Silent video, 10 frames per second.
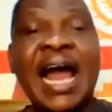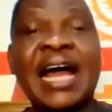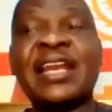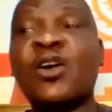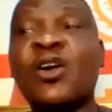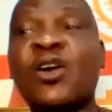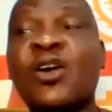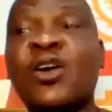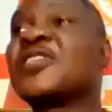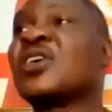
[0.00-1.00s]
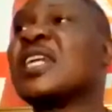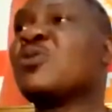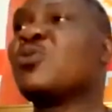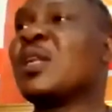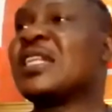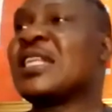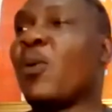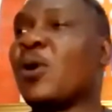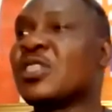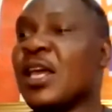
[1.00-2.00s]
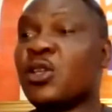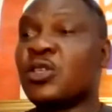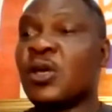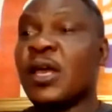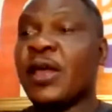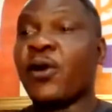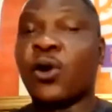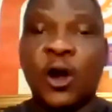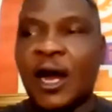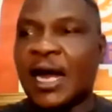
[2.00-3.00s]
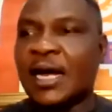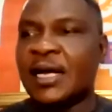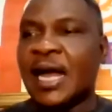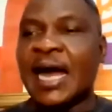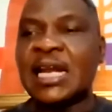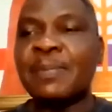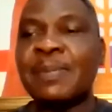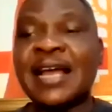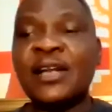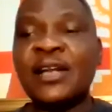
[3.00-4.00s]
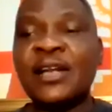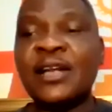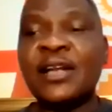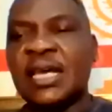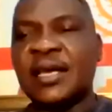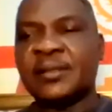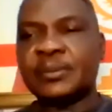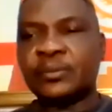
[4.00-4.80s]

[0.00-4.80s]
And all of a sudden, with, there was a, a roar, and they began to say,